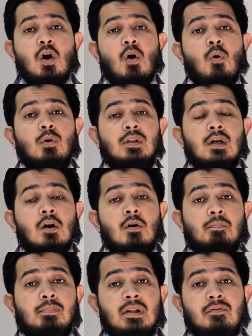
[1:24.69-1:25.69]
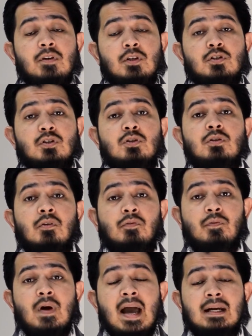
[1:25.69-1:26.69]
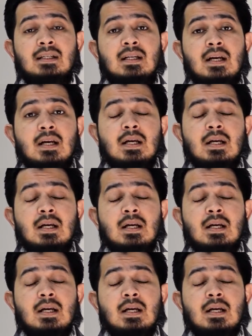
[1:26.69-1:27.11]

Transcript: or they're oblivious to the fact